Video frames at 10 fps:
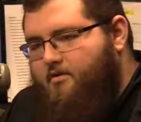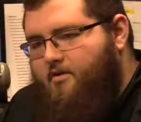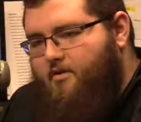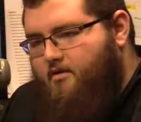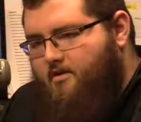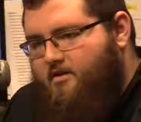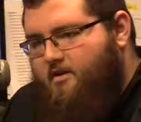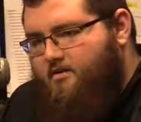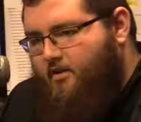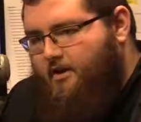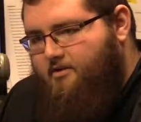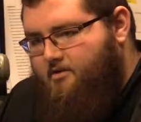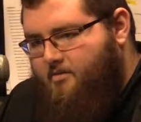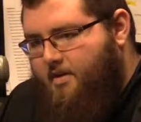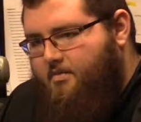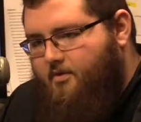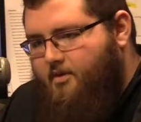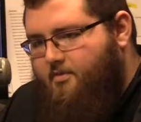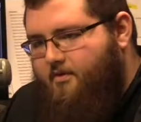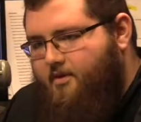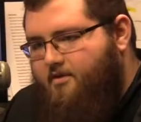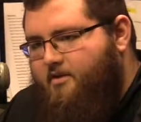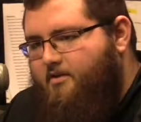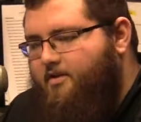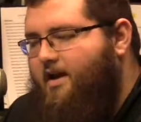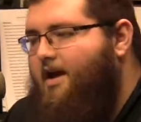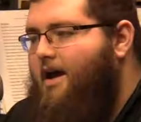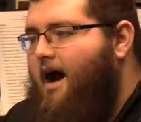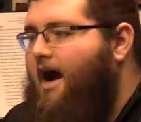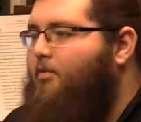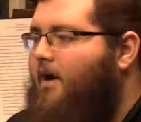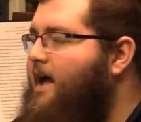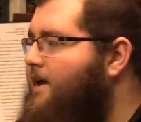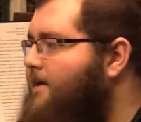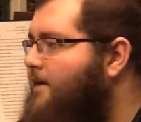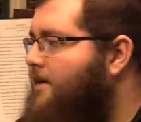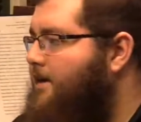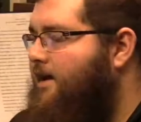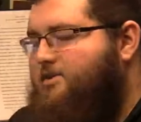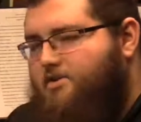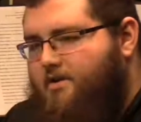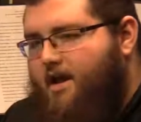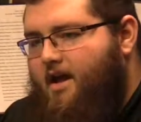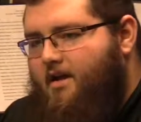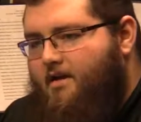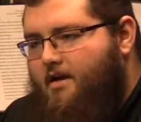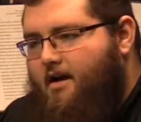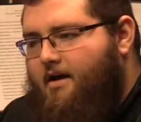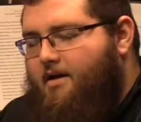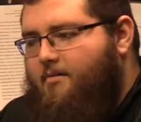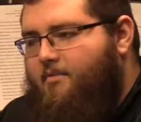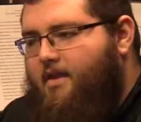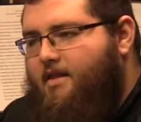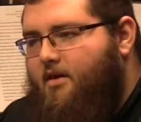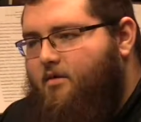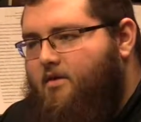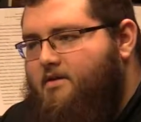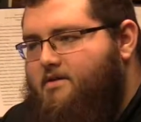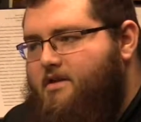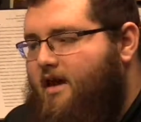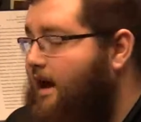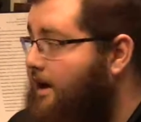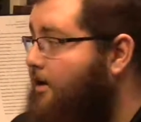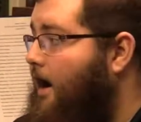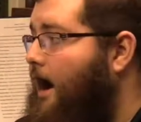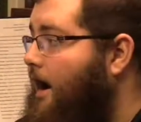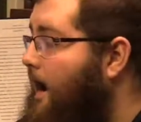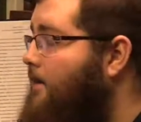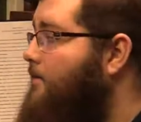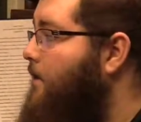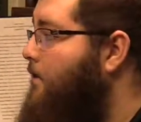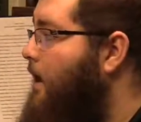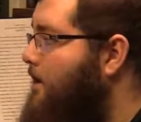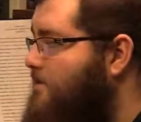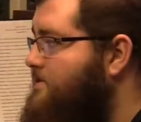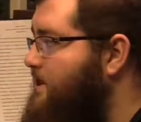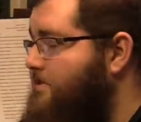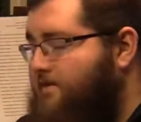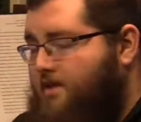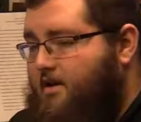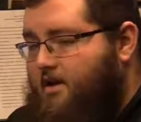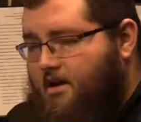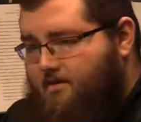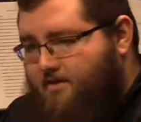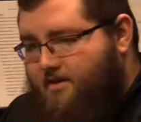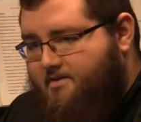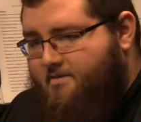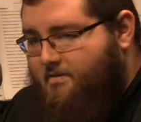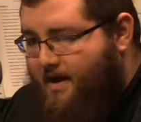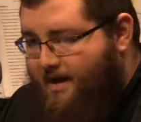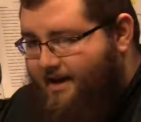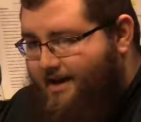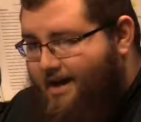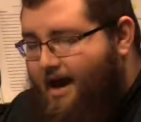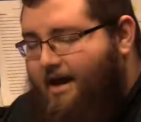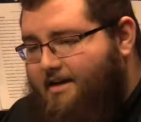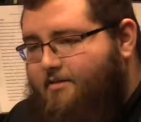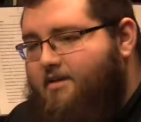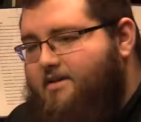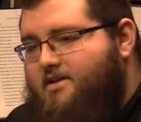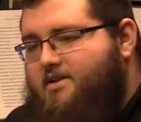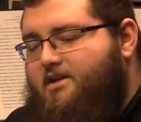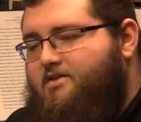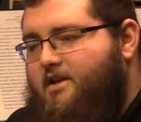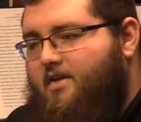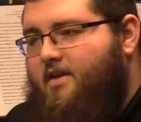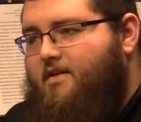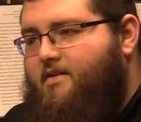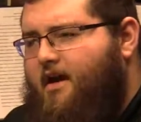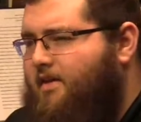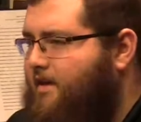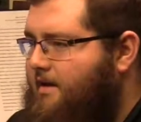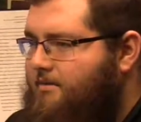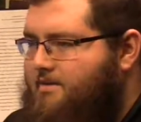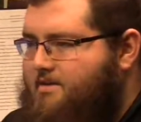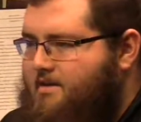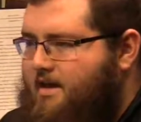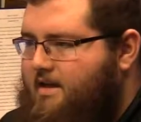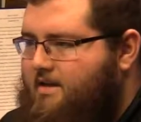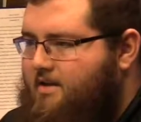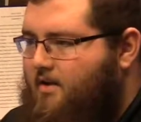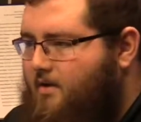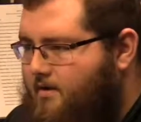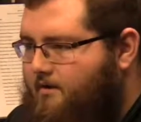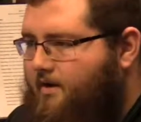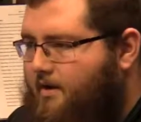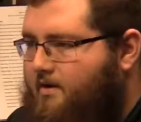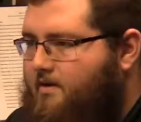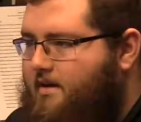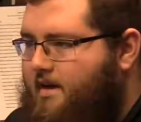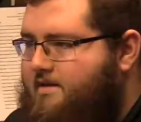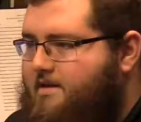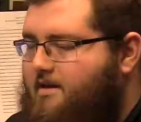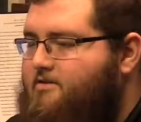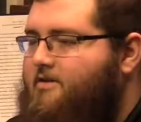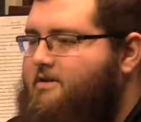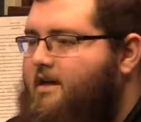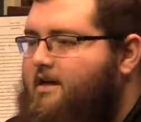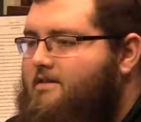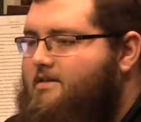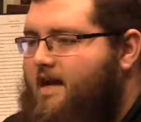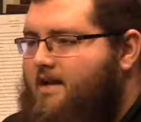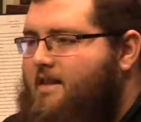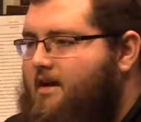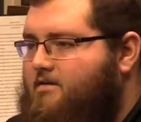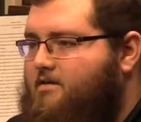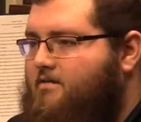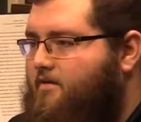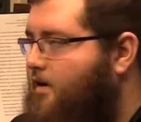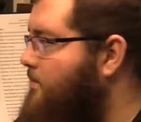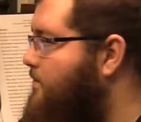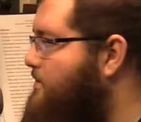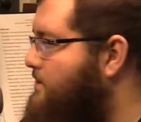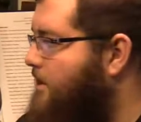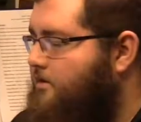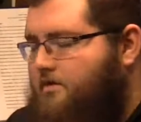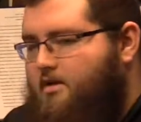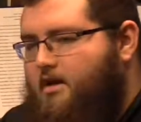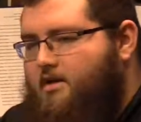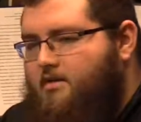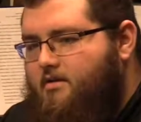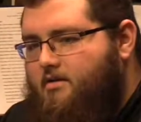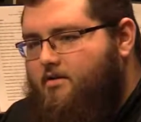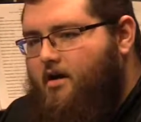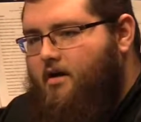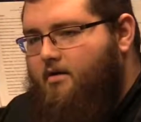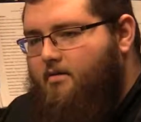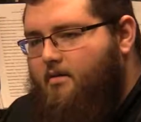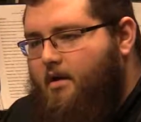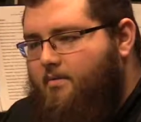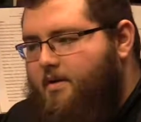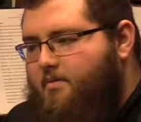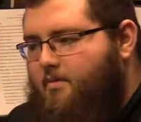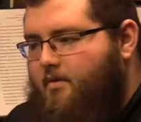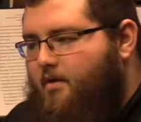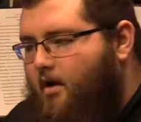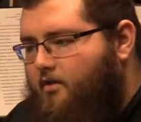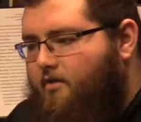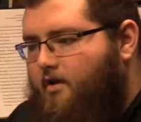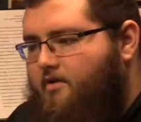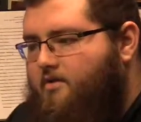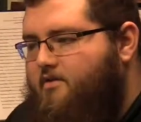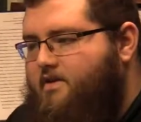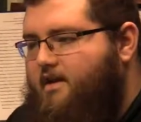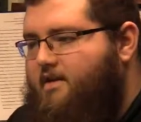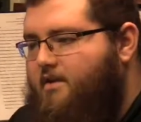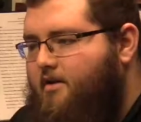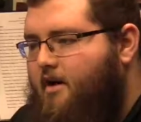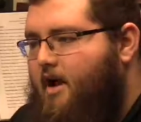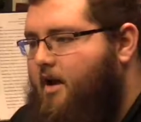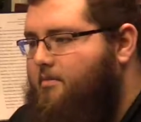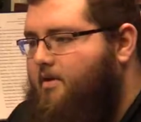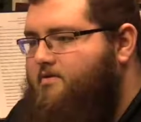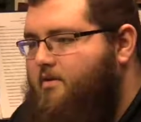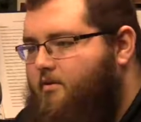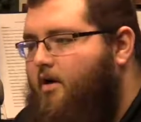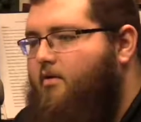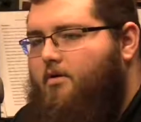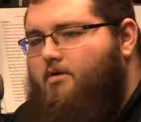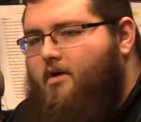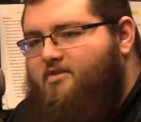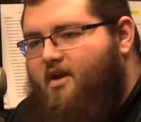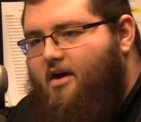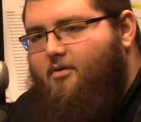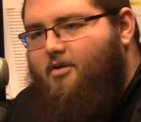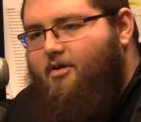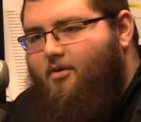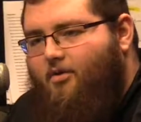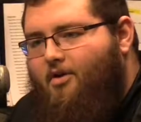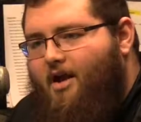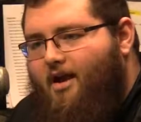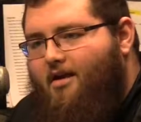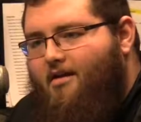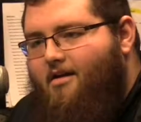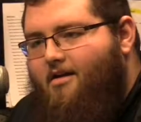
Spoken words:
So you said tens of thousands of people could be volunteering for that. I read yesterday that there was, and I don't know 100% the validity of this, but I did read this yesterday that I think it was in the very early 1900s, 10,000 farmers and other people and other volunteers got together and built a road across Iowa in one day.